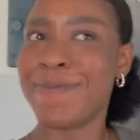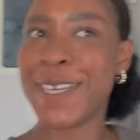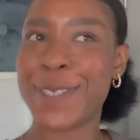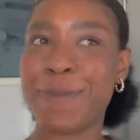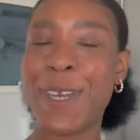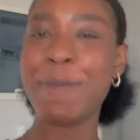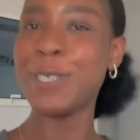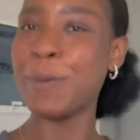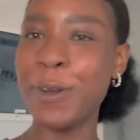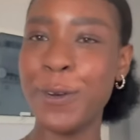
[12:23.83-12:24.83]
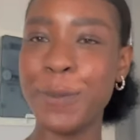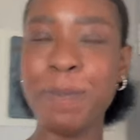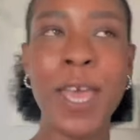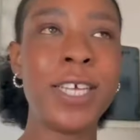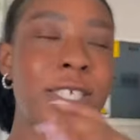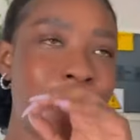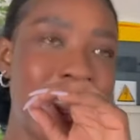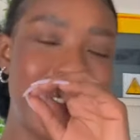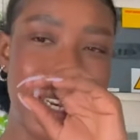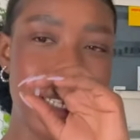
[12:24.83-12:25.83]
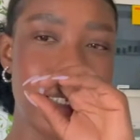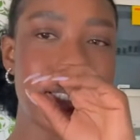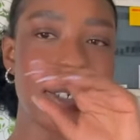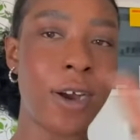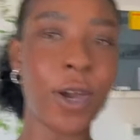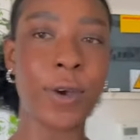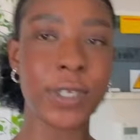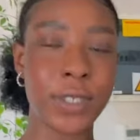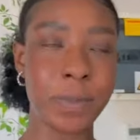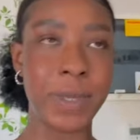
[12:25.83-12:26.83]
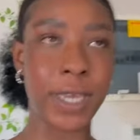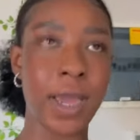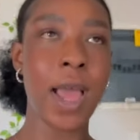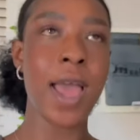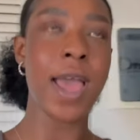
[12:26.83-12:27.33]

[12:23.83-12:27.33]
It's pretty much one room, so quite frankly this is not going to be